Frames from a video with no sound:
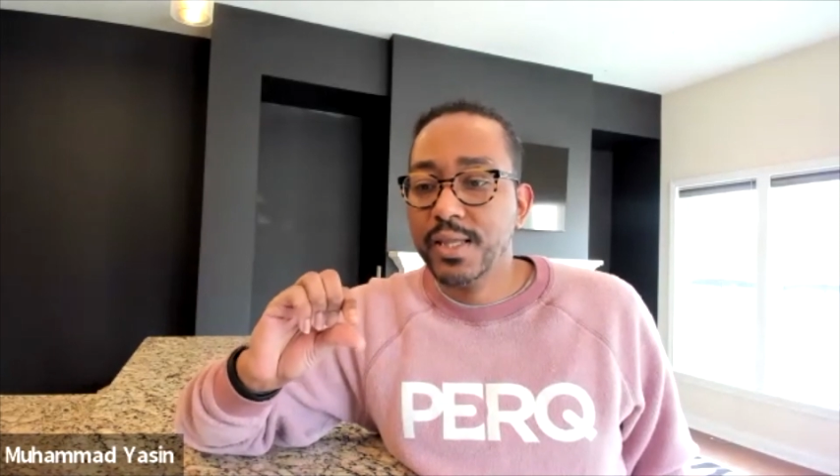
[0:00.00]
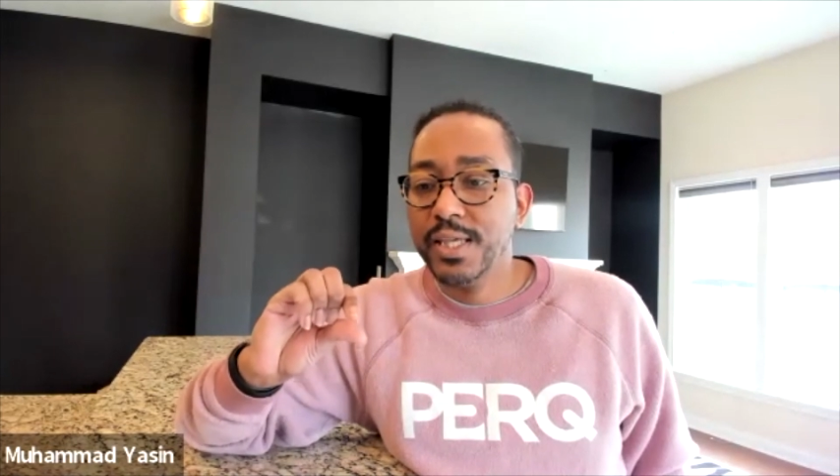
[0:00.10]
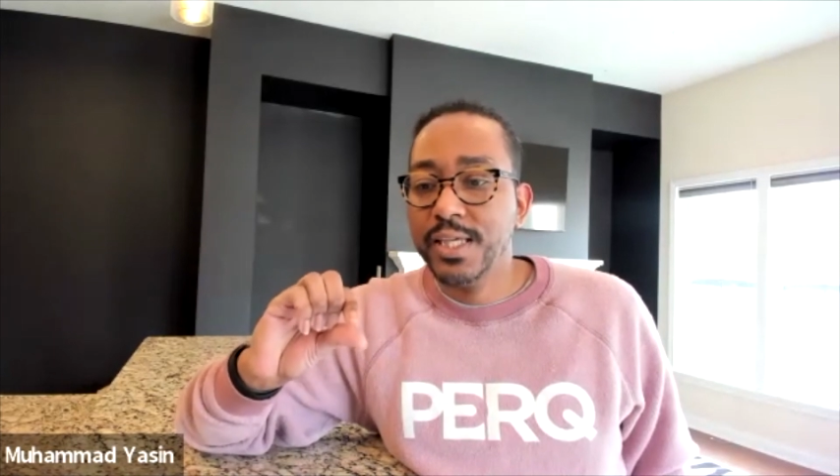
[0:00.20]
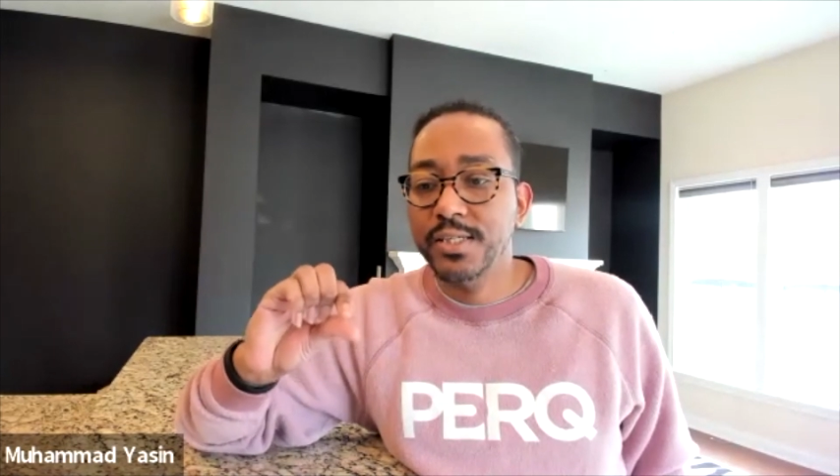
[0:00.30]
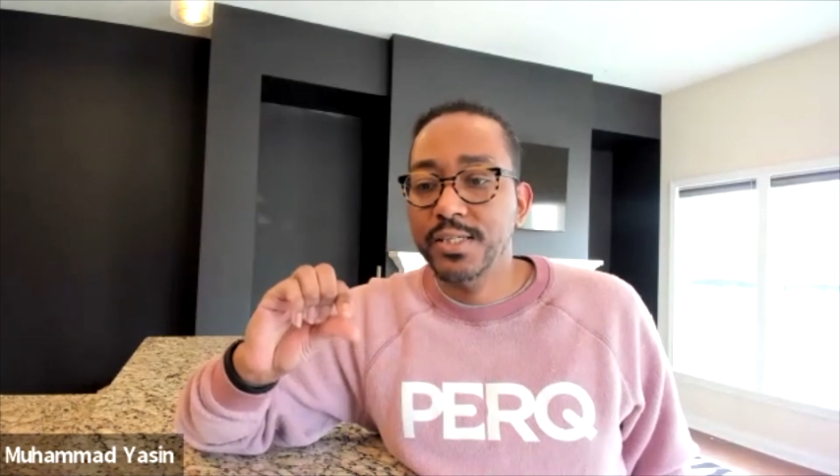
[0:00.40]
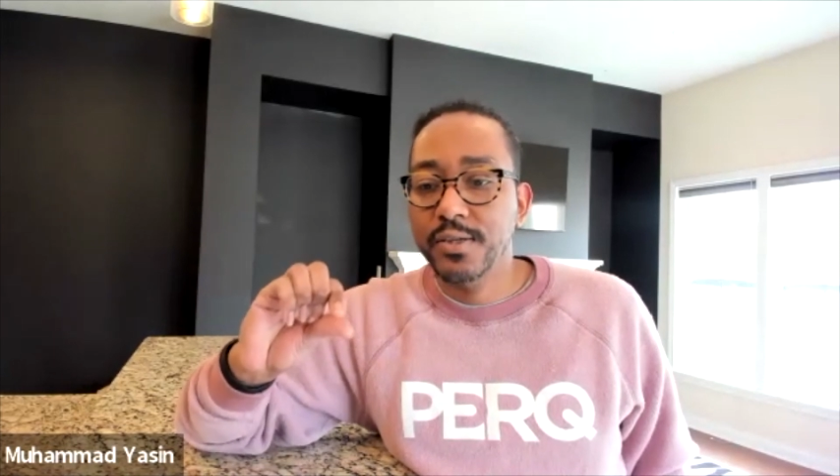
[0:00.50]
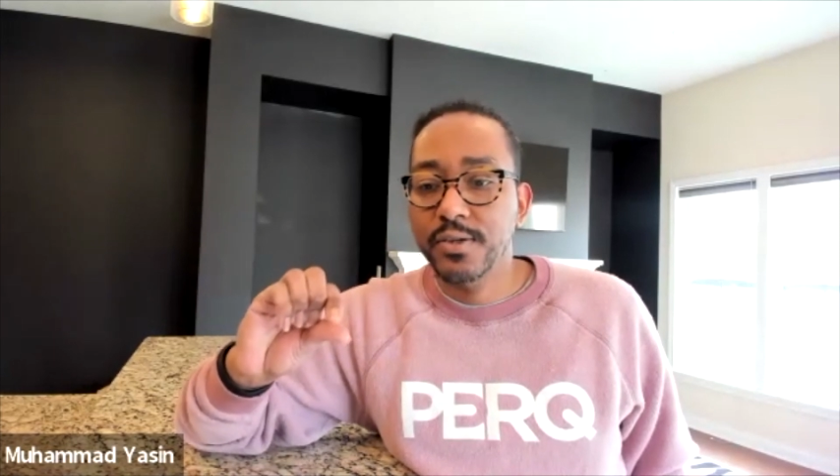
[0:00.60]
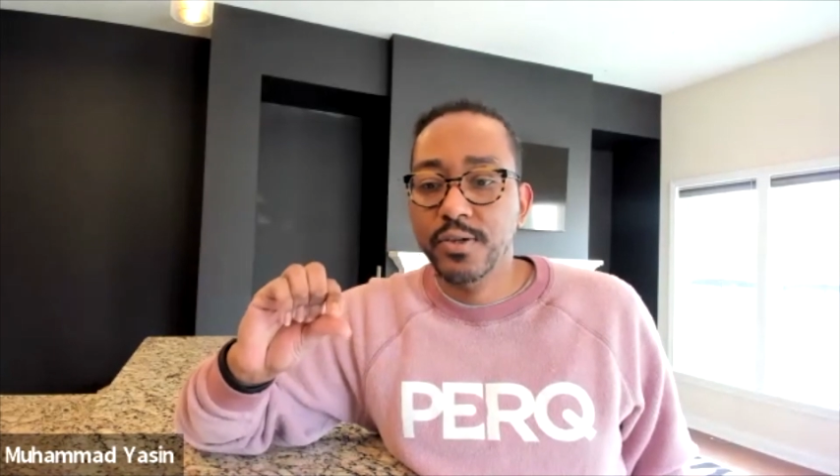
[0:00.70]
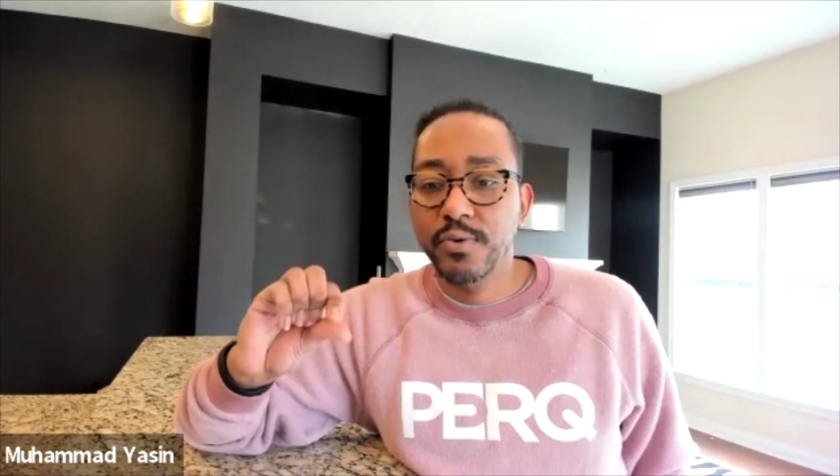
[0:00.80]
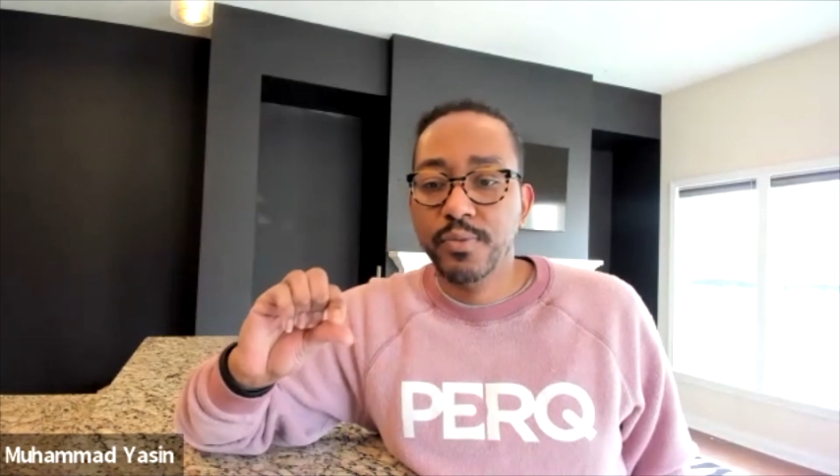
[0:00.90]
easy to
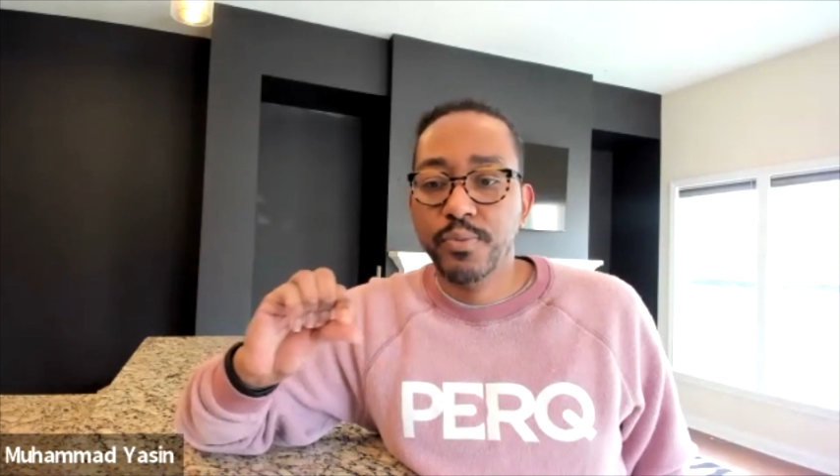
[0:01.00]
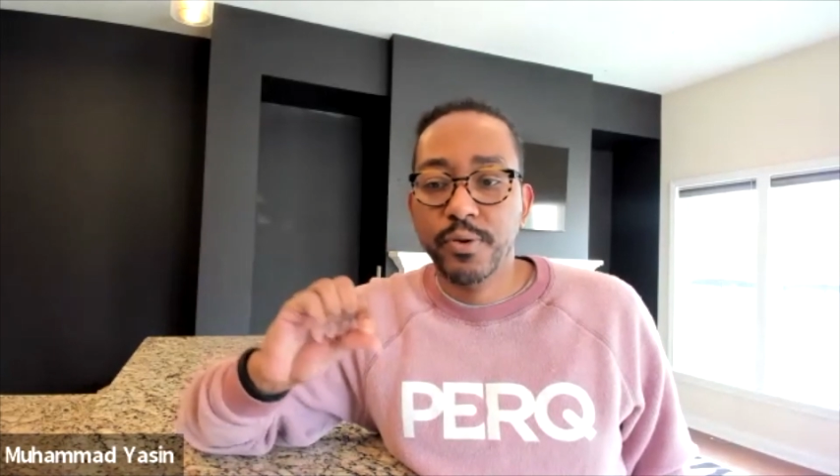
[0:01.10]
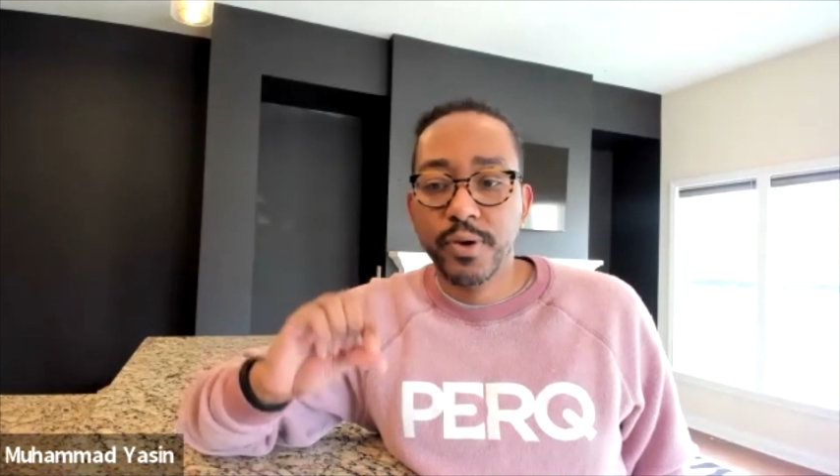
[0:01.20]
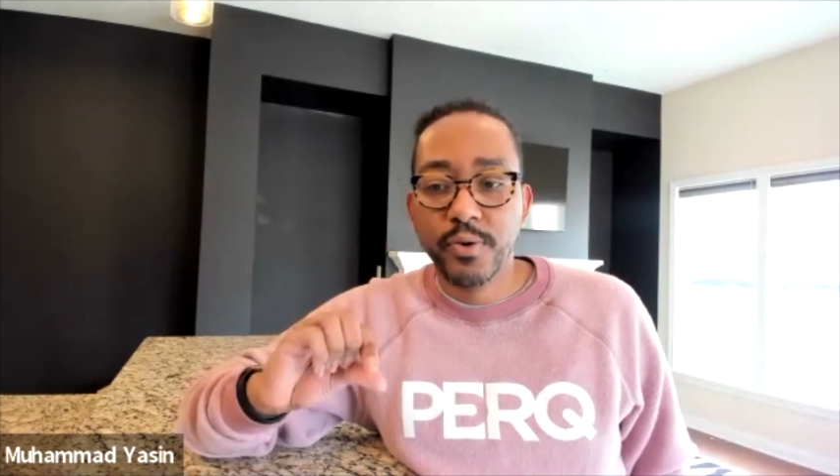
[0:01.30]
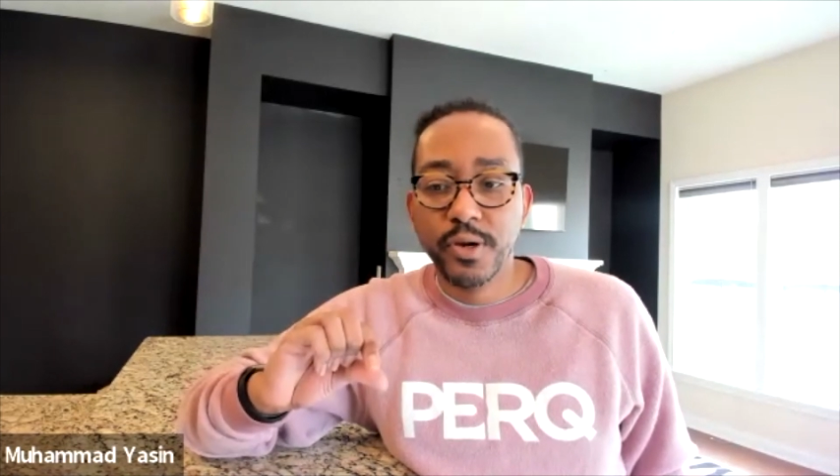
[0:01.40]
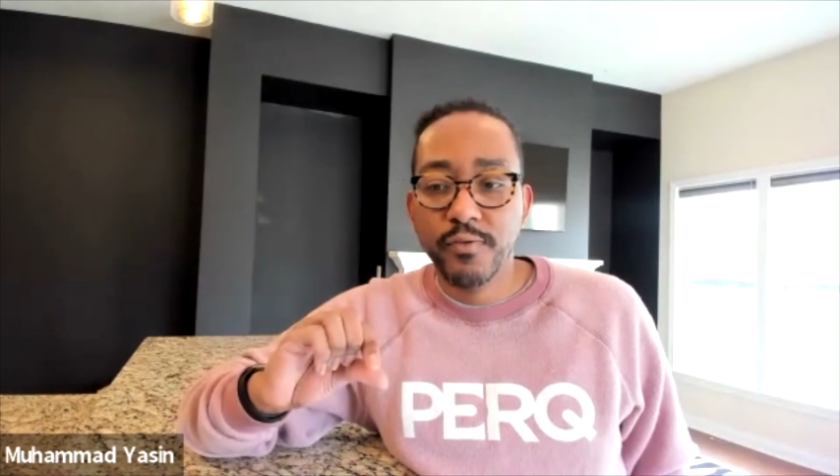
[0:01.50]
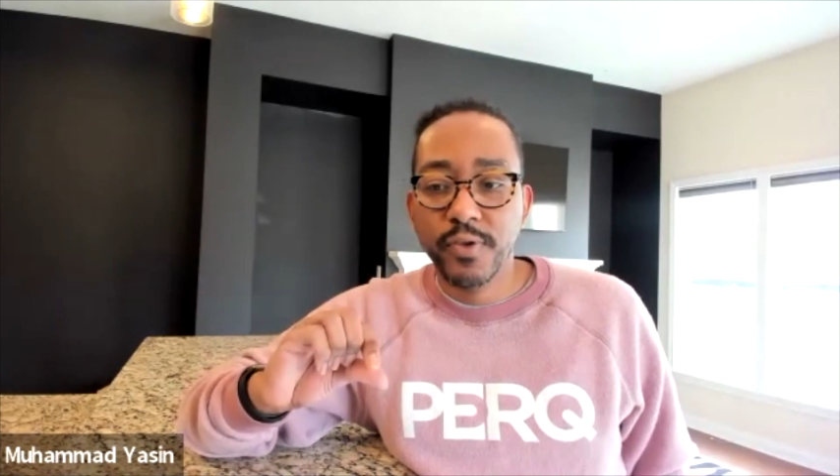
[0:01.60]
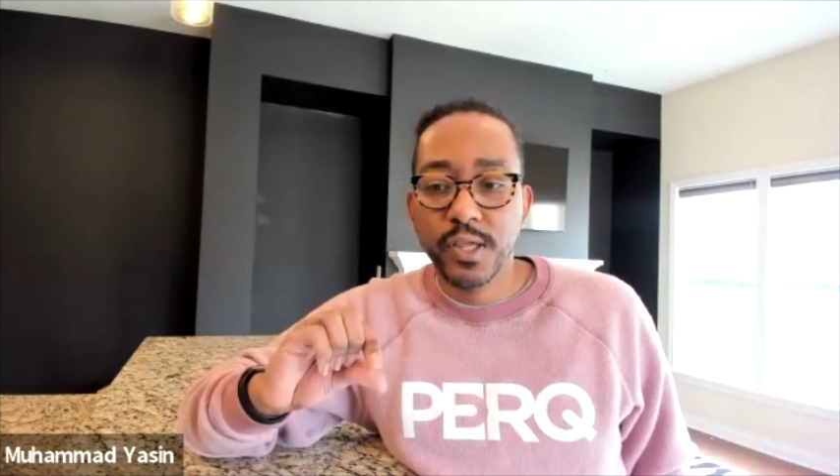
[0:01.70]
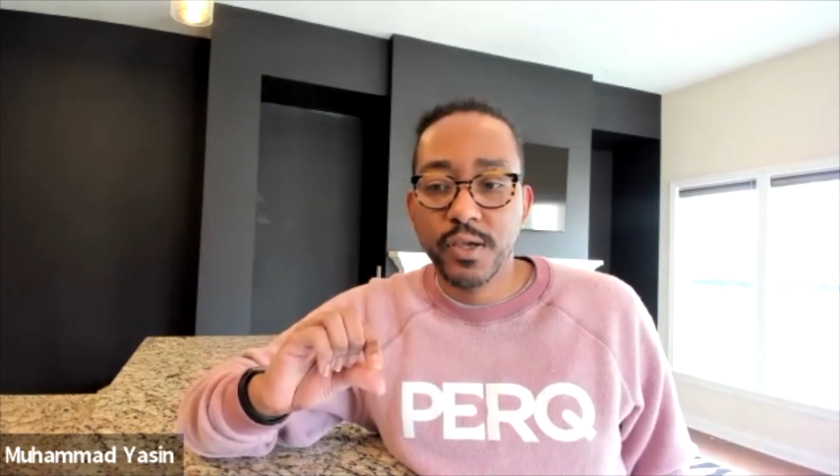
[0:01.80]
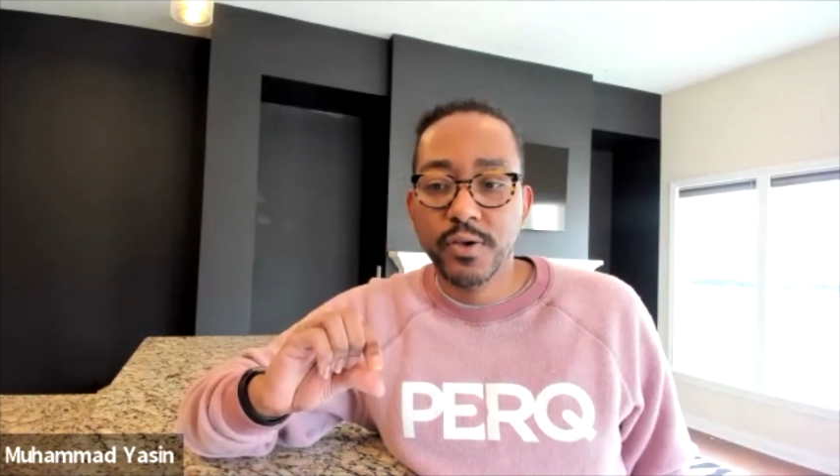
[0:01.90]
do with pre-recorded
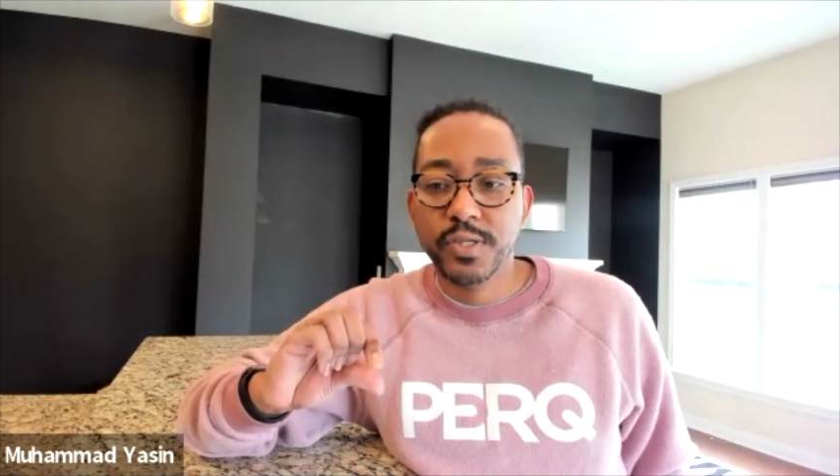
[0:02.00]
videos,